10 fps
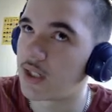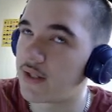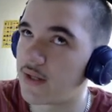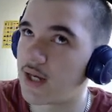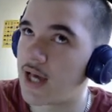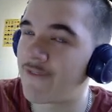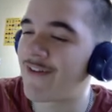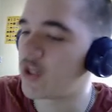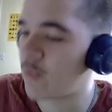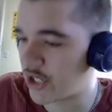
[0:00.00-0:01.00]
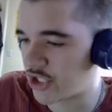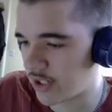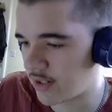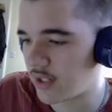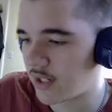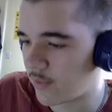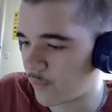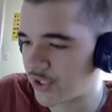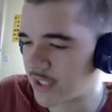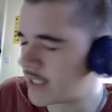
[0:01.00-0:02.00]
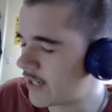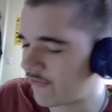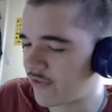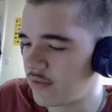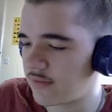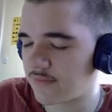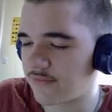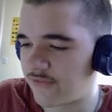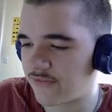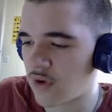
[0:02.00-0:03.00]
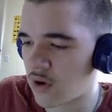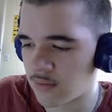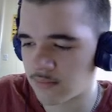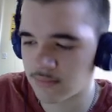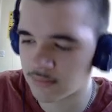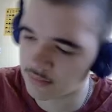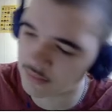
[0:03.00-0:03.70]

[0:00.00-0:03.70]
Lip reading: evaluation, which is different from